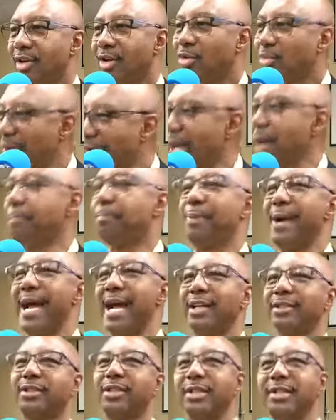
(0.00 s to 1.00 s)
Well,
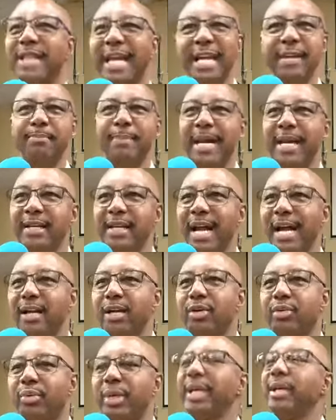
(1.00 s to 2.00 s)
Pastor, they may
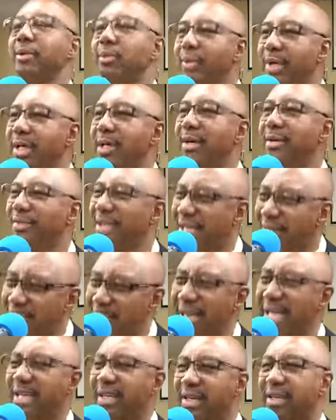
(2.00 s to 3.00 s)
not agree. Well, they
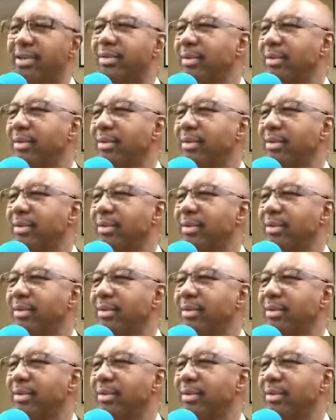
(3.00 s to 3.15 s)
may agree.